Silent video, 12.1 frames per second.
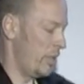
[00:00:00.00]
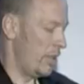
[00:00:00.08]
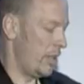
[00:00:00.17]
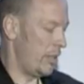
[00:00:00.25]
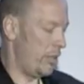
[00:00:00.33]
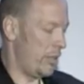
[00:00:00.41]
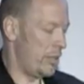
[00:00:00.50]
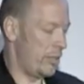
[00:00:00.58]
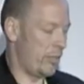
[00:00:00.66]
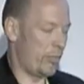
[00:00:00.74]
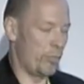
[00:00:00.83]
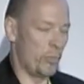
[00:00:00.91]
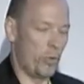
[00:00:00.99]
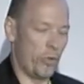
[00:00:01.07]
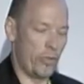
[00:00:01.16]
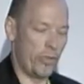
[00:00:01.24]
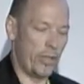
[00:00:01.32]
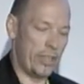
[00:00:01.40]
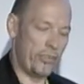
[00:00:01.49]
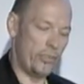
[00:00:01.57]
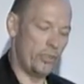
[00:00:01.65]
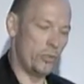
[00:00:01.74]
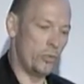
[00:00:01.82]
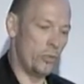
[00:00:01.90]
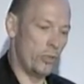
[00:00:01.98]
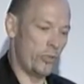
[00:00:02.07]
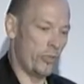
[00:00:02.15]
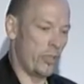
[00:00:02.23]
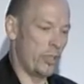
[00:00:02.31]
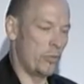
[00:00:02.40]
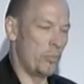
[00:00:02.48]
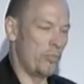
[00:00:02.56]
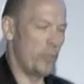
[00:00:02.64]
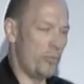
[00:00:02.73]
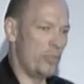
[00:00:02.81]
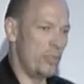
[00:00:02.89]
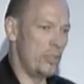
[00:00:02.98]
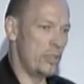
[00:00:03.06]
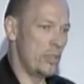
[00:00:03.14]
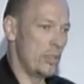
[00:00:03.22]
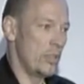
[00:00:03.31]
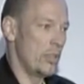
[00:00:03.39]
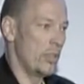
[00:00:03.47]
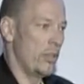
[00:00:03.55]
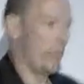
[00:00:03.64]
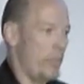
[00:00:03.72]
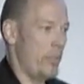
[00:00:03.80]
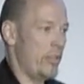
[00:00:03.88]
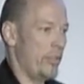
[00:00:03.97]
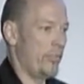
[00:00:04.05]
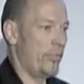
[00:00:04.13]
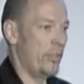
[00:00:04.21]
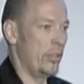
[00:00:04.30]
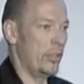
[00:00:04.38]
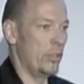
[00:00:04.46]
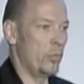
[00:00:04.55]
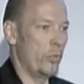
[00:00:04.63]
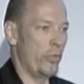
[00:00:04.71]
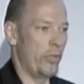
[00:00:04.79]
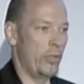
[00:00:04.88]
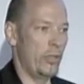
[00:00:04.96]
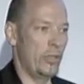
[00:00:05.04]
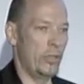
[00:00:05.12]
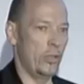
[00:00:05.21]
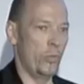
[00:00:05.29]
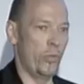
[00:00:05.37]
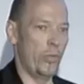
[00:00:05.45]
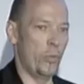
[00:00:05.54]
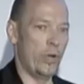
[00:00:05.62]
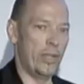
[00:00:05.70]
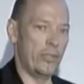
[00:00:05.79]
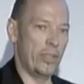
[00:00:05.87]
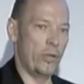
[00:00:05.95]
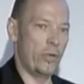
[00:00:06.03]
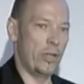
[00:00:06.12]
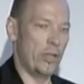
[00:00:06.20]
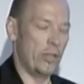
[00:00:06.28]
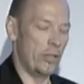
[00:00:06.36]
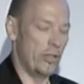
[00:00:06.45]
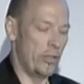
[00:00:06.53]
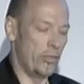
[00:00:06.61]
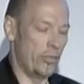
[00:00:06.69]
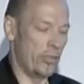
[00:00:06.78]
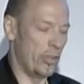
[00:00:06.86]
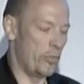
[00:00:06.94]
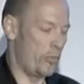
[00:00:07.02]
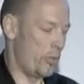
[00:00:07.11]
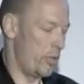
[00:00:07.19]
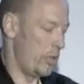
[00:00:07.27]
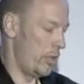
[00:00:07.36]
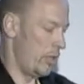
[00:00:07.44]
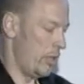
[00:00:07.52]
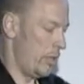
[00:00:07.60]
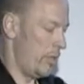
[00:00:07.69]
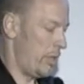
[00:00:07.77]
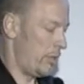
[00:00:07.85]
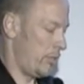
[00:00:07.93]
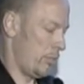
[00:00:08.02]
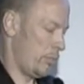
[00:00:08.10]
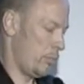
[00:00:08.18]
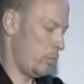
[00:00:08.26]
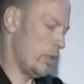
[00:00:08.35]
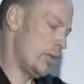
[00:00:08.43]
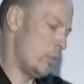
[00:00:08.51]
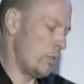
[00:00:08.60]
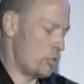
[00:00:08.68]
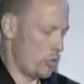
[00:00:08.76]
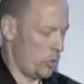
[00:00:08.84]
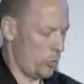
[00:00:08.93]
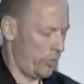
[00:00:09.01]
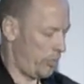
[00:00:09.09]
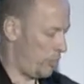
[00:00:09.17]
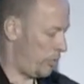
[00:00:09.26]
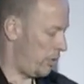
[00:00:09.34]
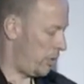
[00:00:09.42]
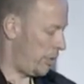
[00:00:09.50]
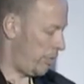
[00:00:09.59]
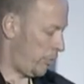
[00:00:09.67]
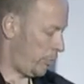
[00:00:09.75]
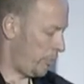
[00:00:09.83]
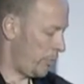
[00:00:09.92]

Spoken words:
And then it's more the ITU, study group 15, that is dealing with the wide area stuff. And that, well, I will show on some slides.